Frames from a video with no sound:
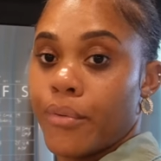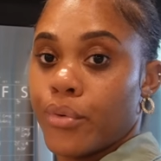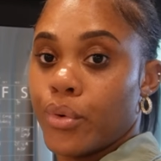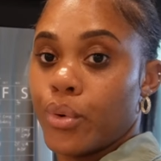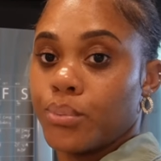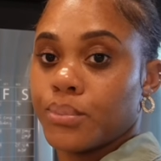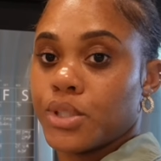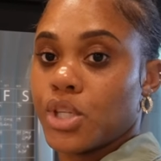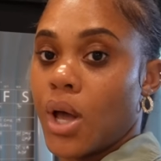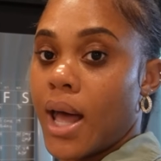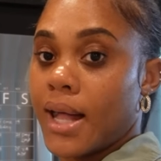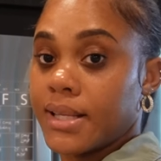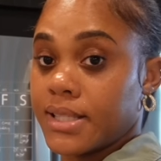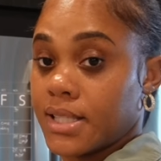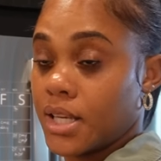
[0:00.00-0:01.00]
room so
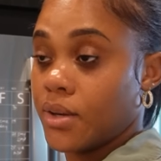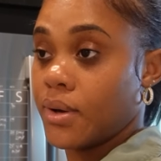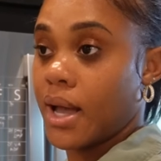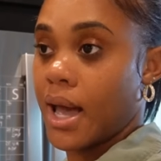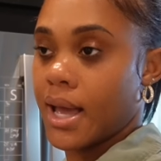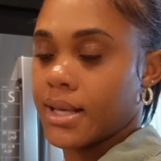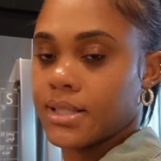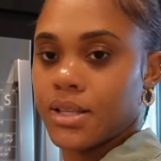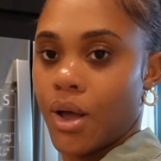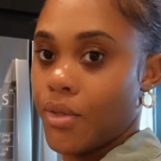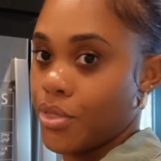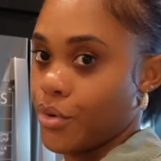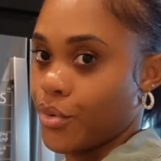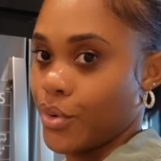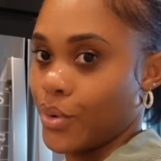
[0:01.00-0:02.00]
I'll see you guys on
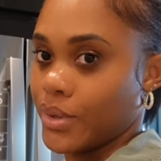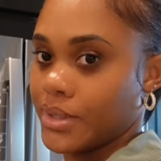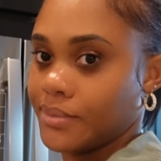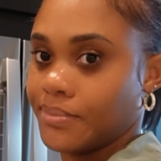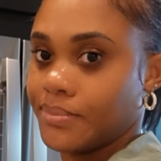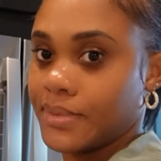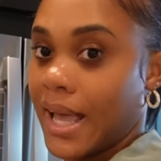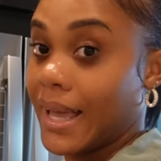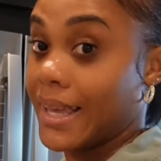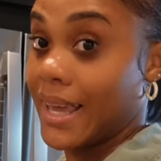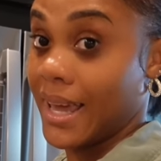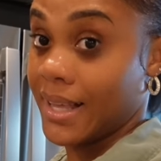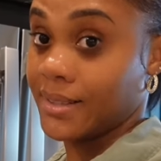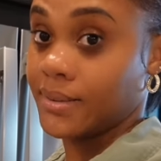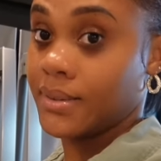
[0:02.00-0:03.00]
the road
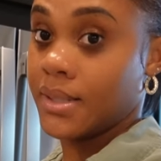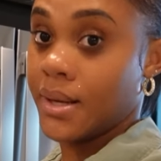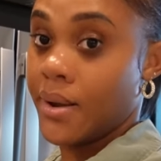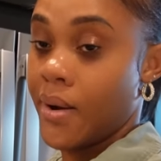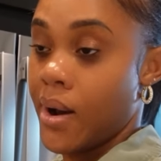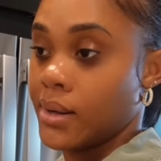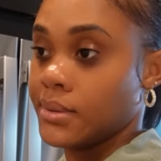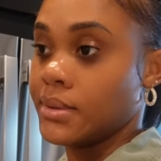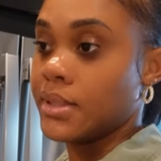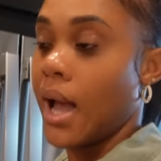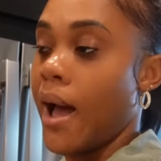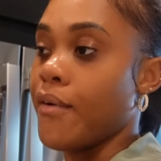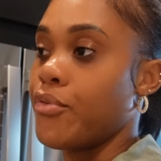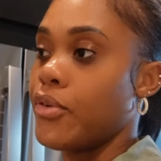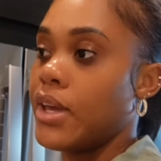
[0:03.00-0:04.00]
again
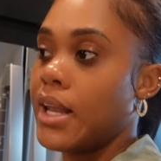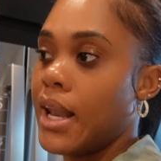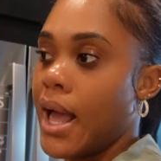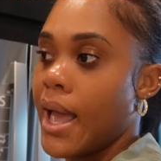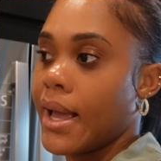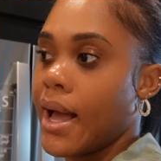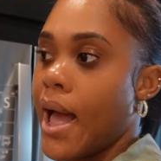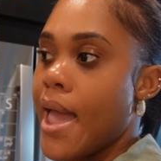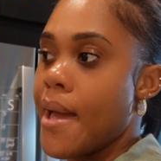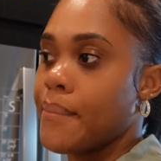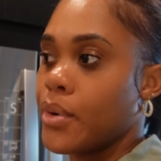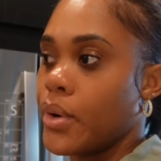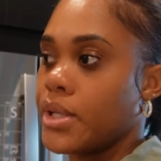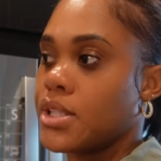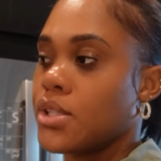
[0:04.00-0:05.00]
I feel like I
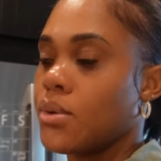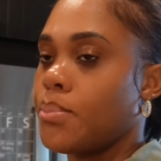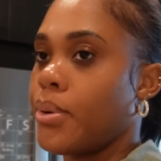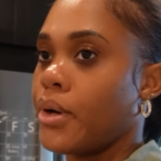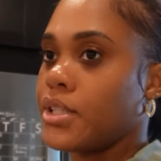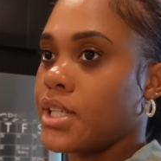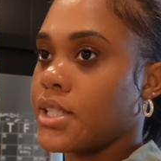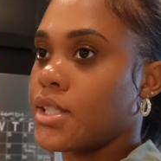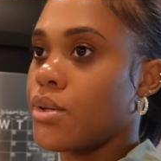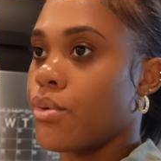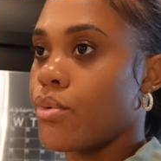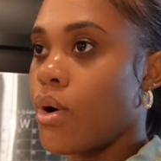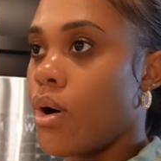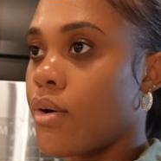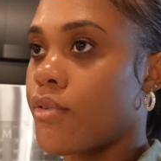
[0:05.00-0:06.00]
am going to purchase the
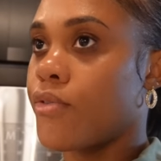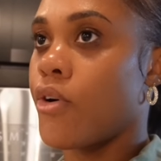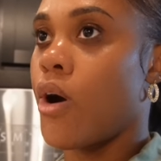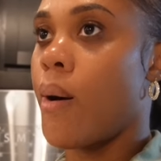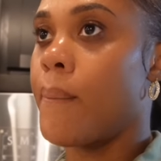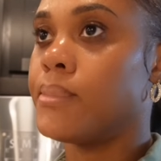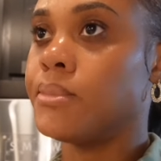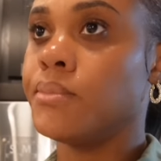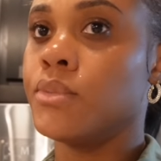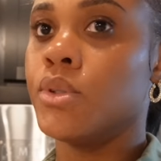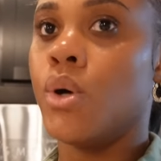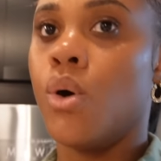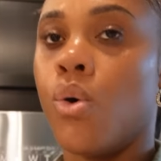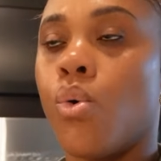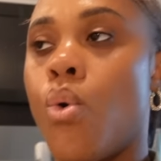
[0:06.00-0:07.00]
rug from
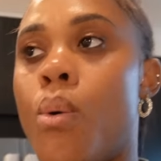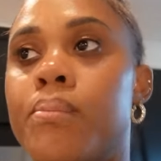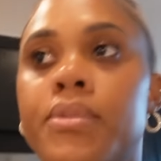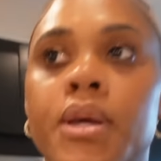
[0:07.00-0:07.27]
Home